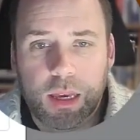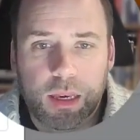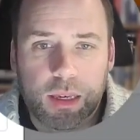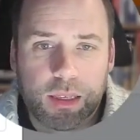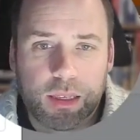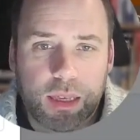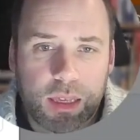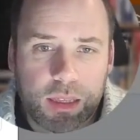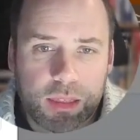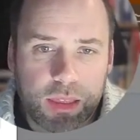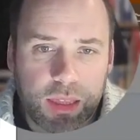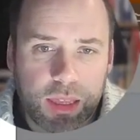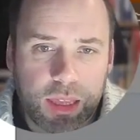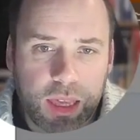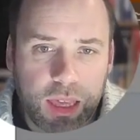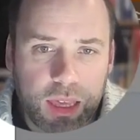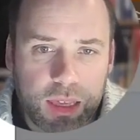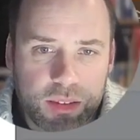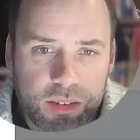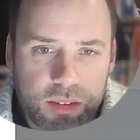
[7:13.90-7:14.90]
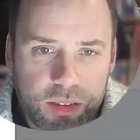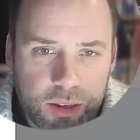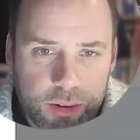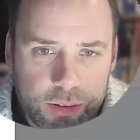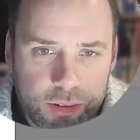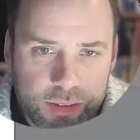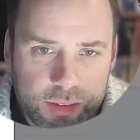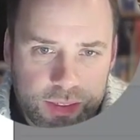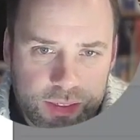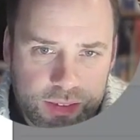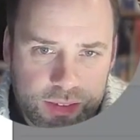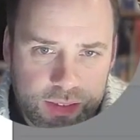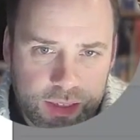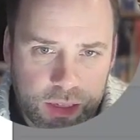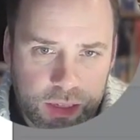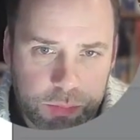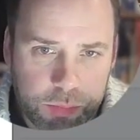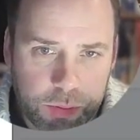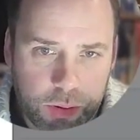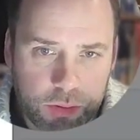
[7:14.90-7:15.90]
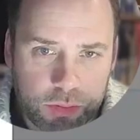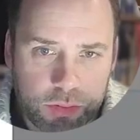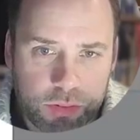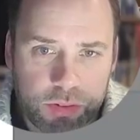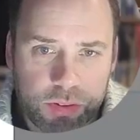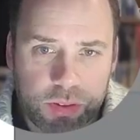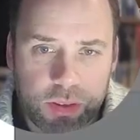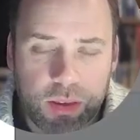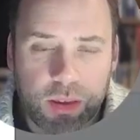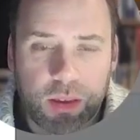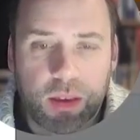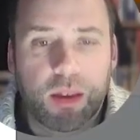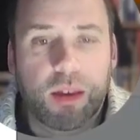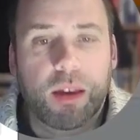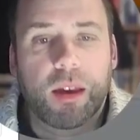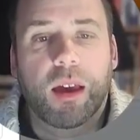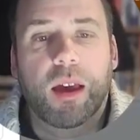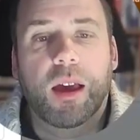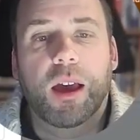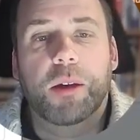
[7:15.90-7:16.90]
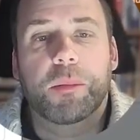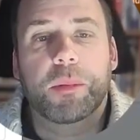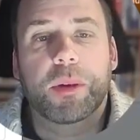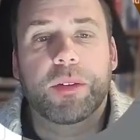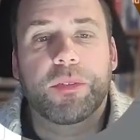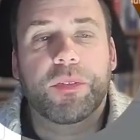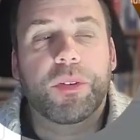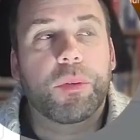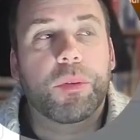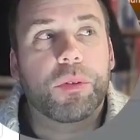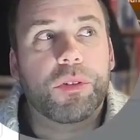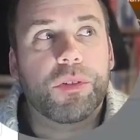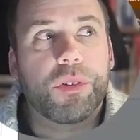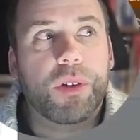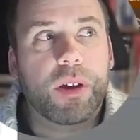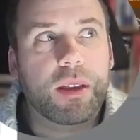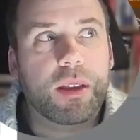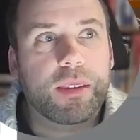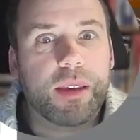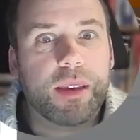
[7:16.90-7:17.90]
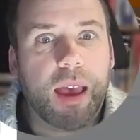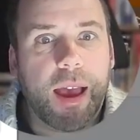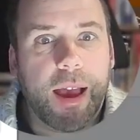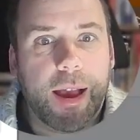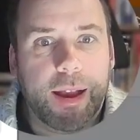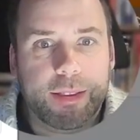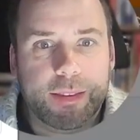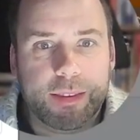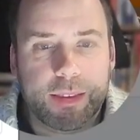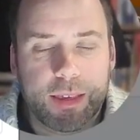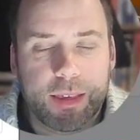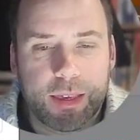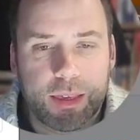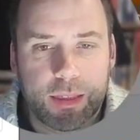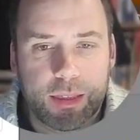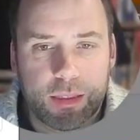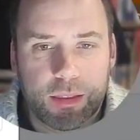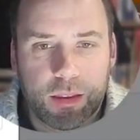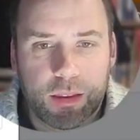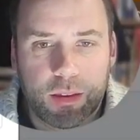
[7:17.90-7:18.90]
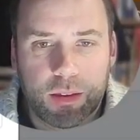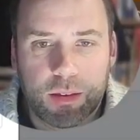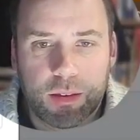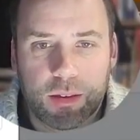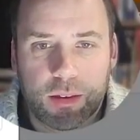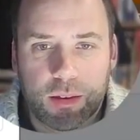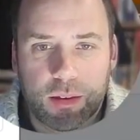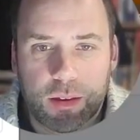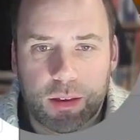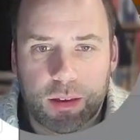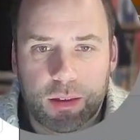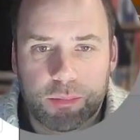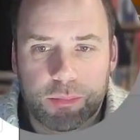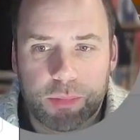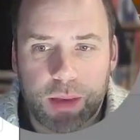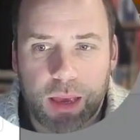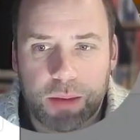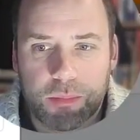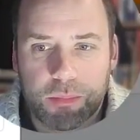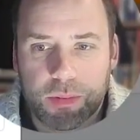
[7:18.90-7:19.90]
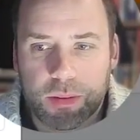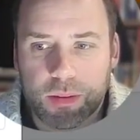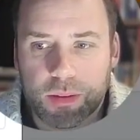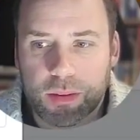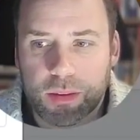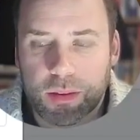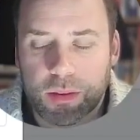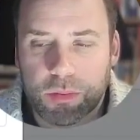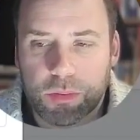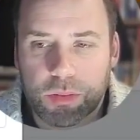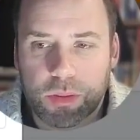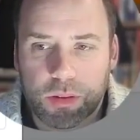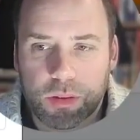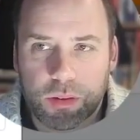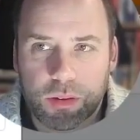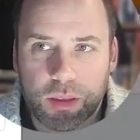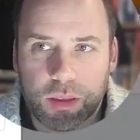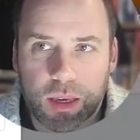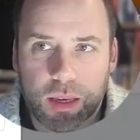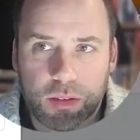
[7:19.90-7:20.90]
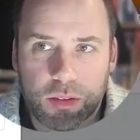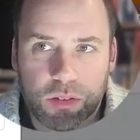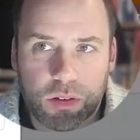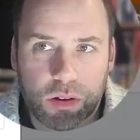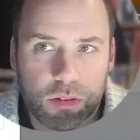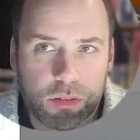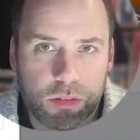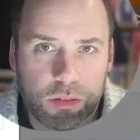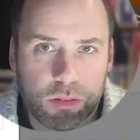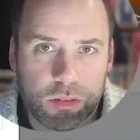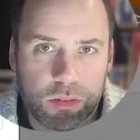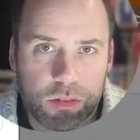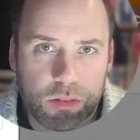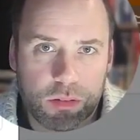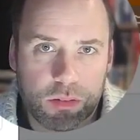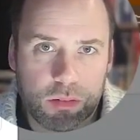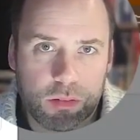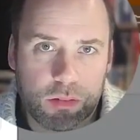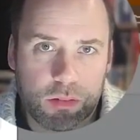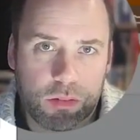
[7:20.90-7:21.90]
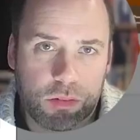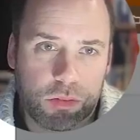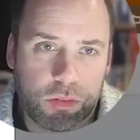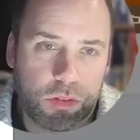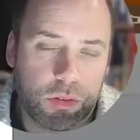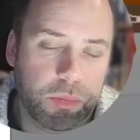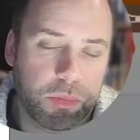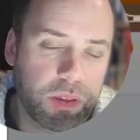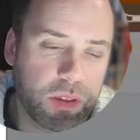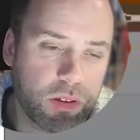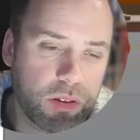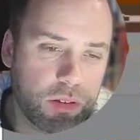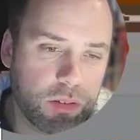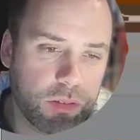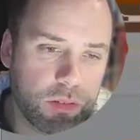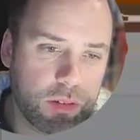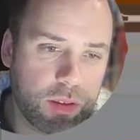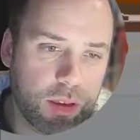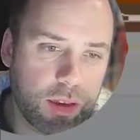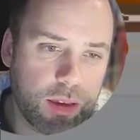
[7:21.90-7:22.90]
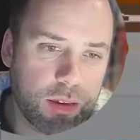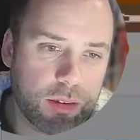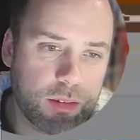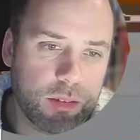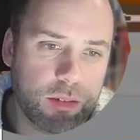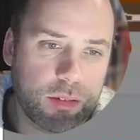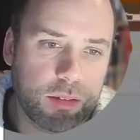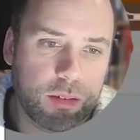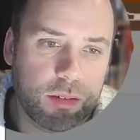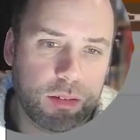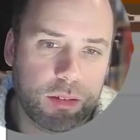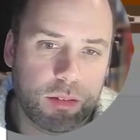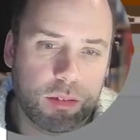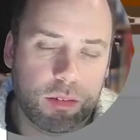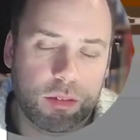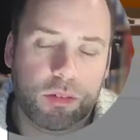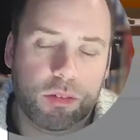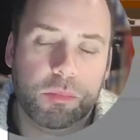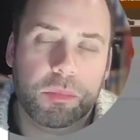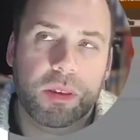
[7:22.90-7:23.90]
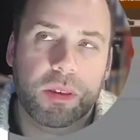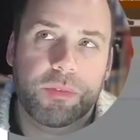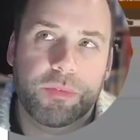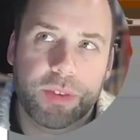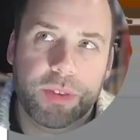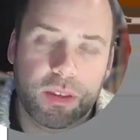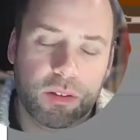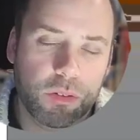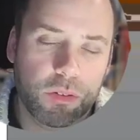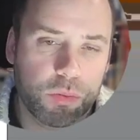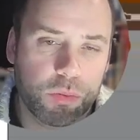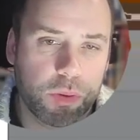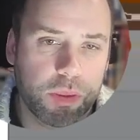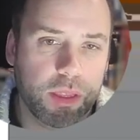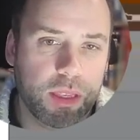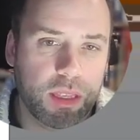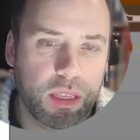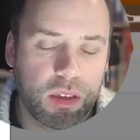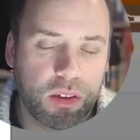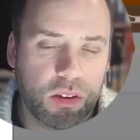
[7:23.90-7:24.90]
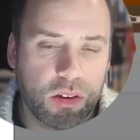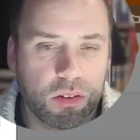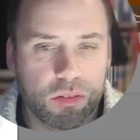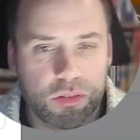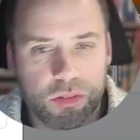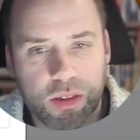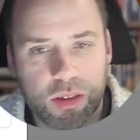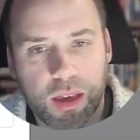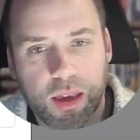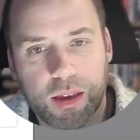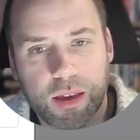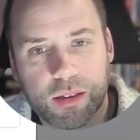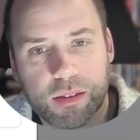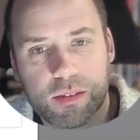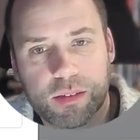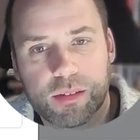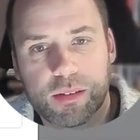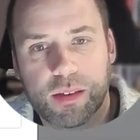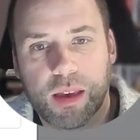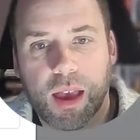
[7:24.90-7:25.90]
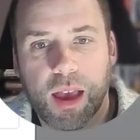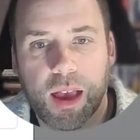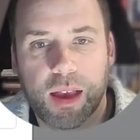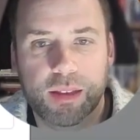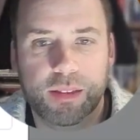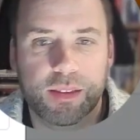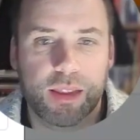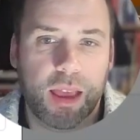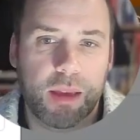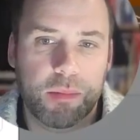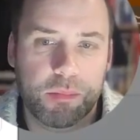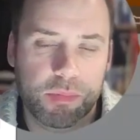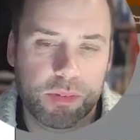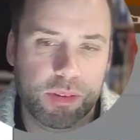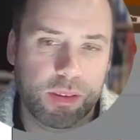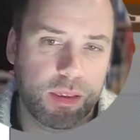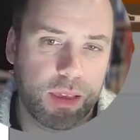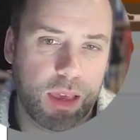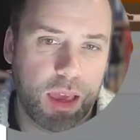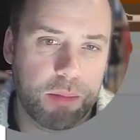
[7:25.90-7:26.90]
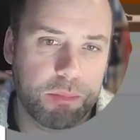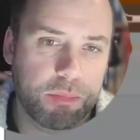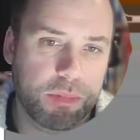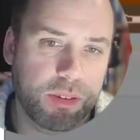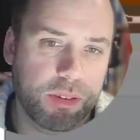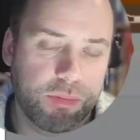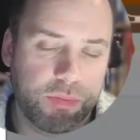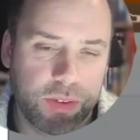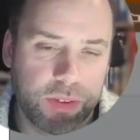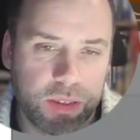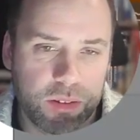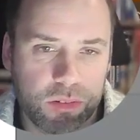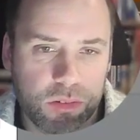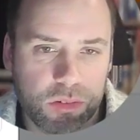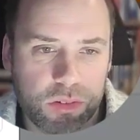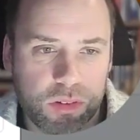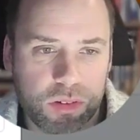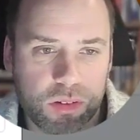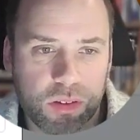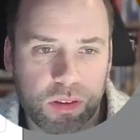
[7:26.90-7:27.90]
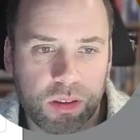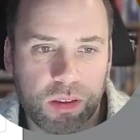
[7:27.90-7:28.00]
Key thing here to note is this tick box. If you were trying to add in, that you had some of your contacts, some of your fields within your contacts had empty fields,